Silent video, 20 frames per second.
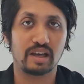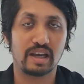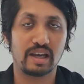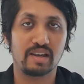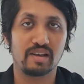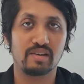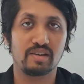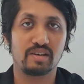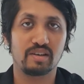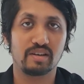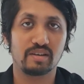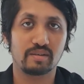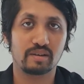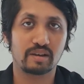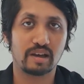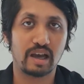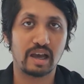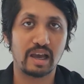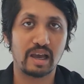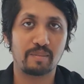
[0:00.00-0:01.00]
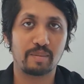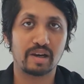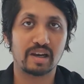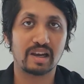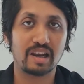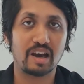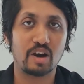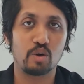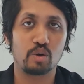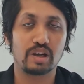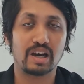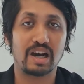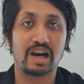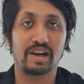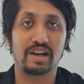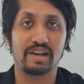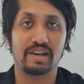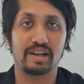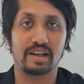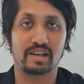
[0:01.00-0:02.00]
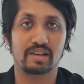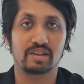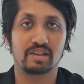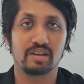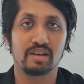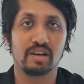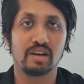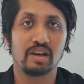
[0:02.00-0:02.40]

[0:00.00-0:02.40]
and I am a cloud architect.